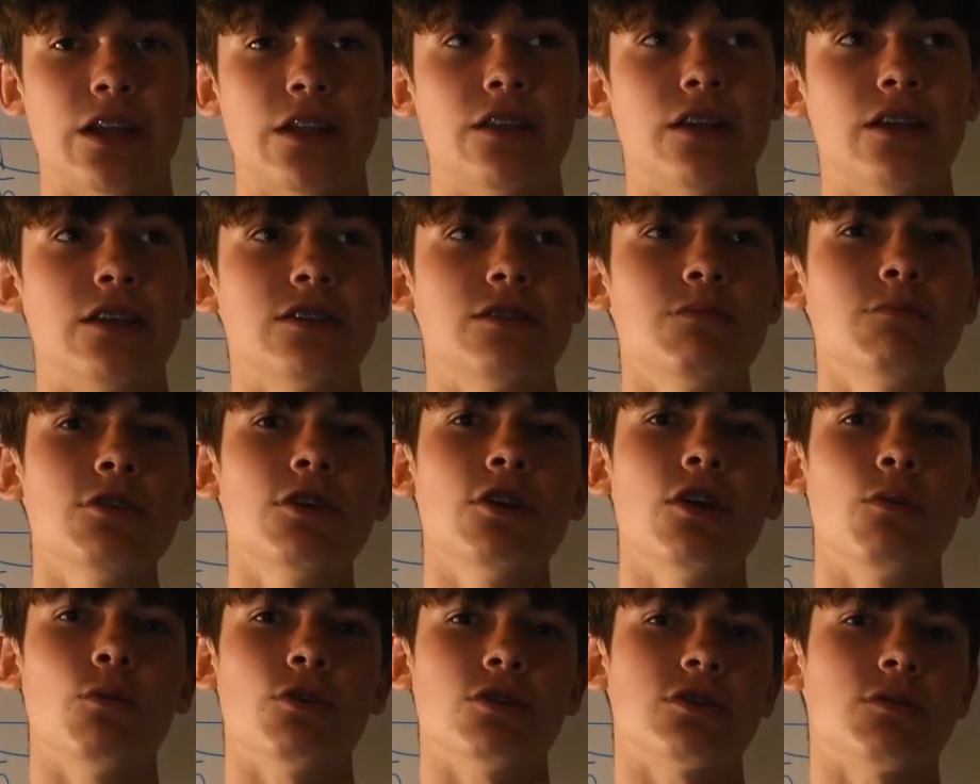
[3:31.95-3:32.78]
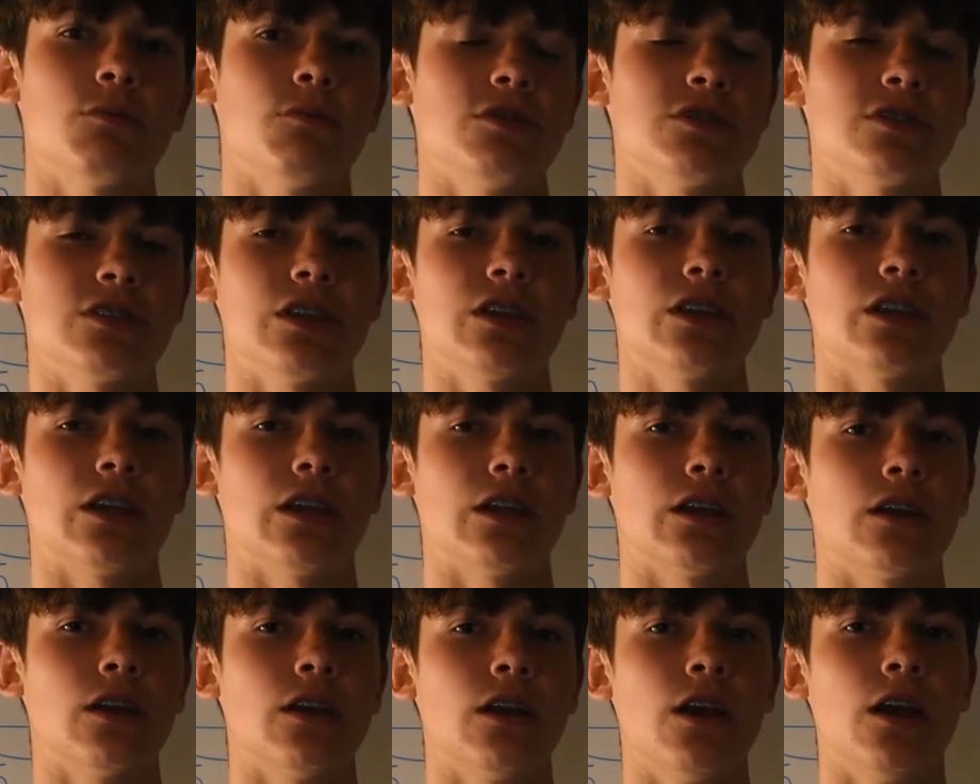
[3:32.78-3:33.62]
and they seem to know what someone's
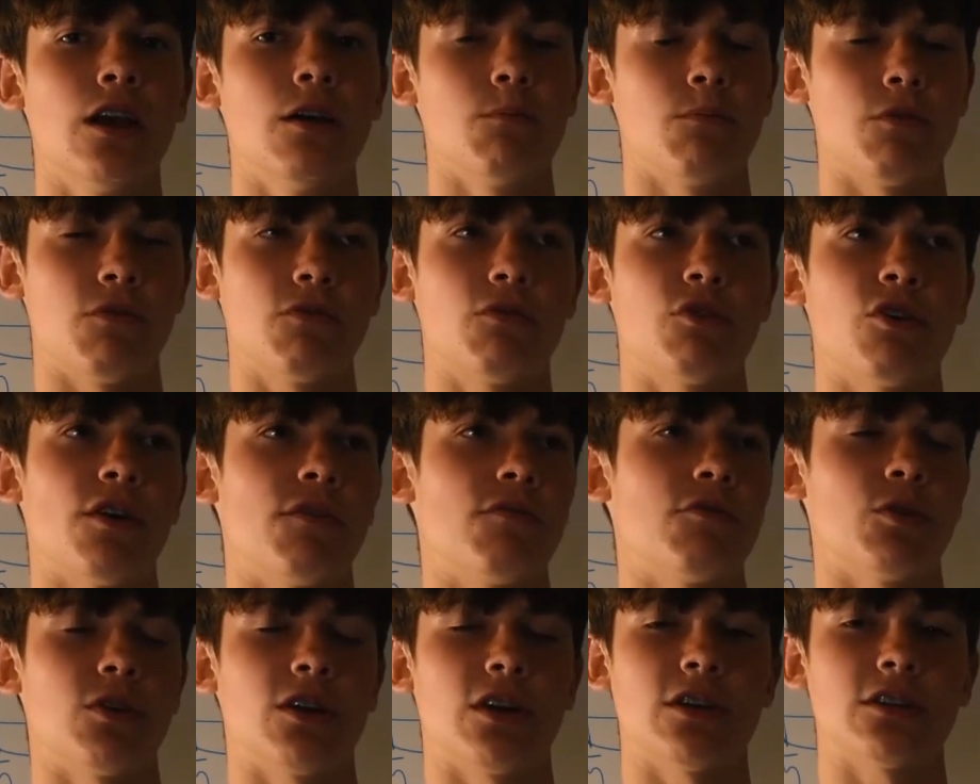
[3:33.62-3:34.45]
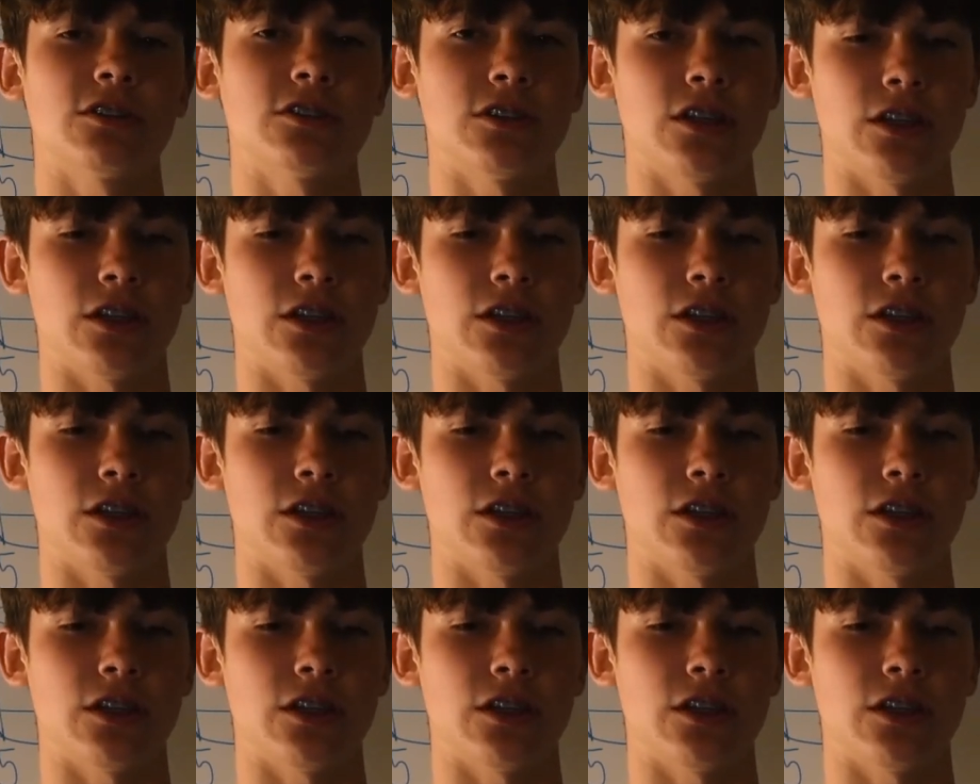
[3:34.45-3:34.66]
thinking before everyone else